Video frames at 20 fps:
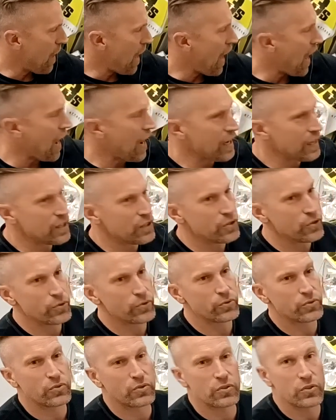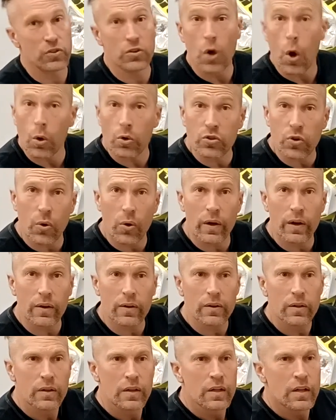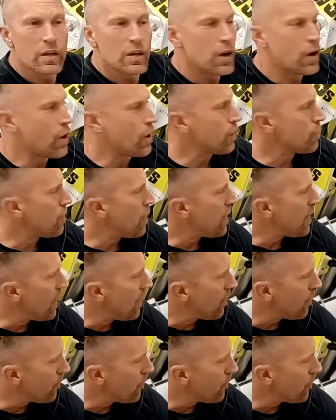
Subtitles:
I use no toil on my air